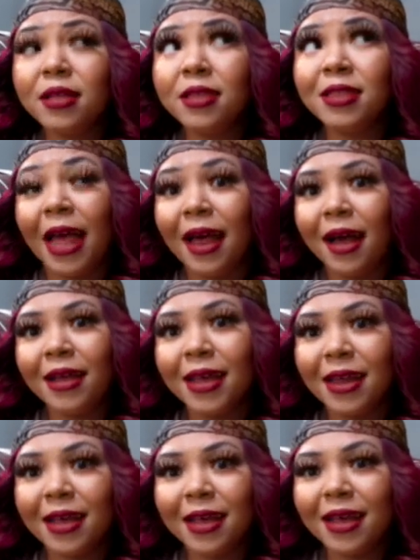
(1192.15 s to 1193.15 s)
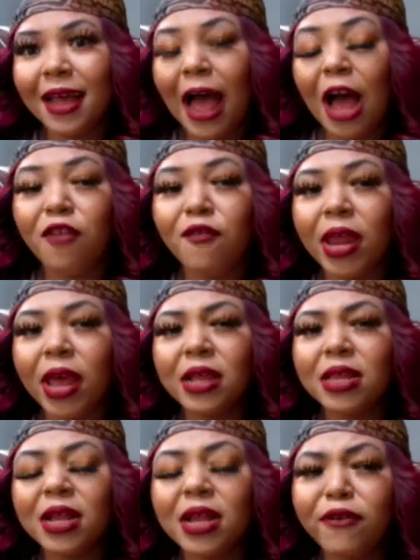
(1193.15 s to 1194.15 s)
that I needed. I already got the
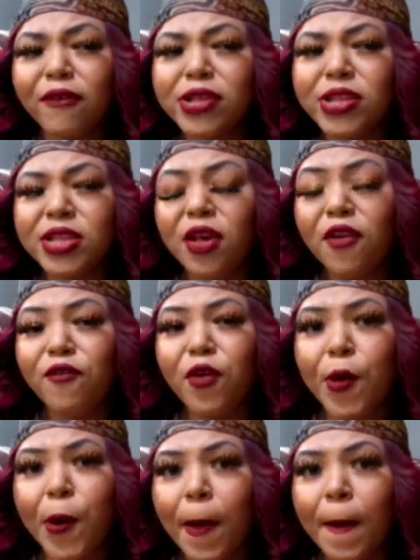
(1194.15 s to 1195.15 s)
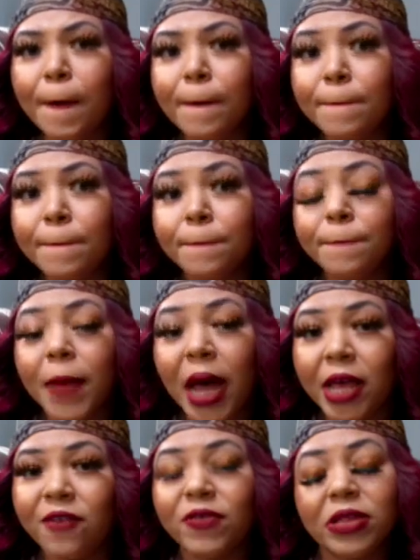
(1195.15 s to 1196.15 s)
clearance for my
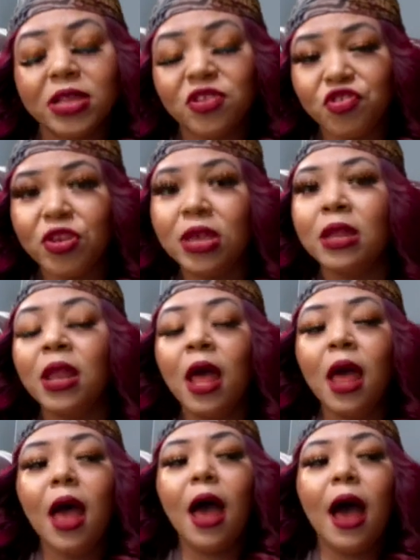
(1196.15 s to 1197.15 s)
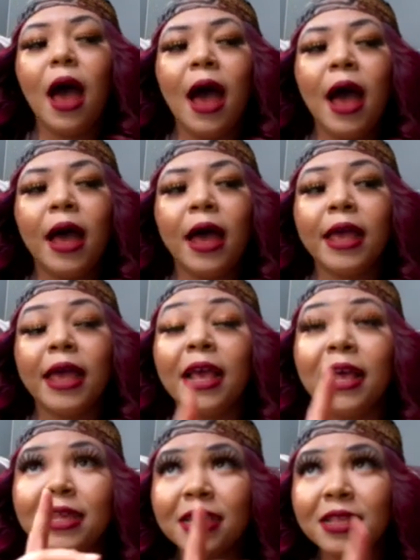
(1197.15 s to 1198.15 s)
physician.
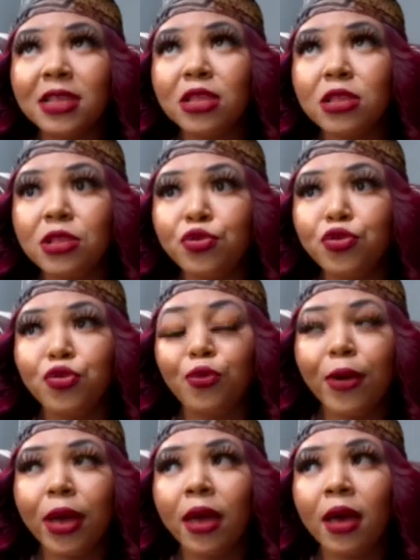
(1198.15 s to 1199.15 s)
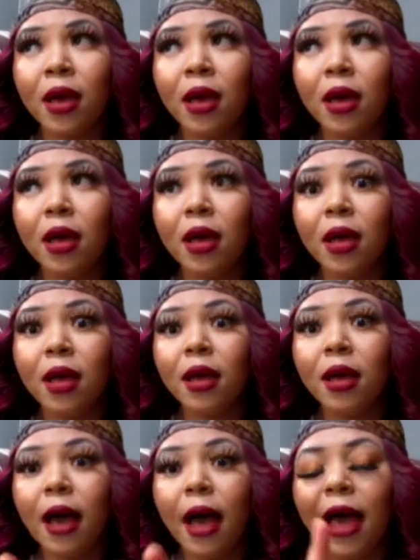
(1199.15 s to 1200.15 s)
He's doing.
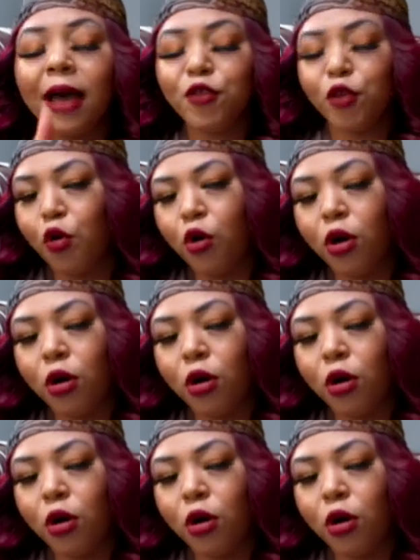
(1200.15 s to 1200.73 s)
I have to call him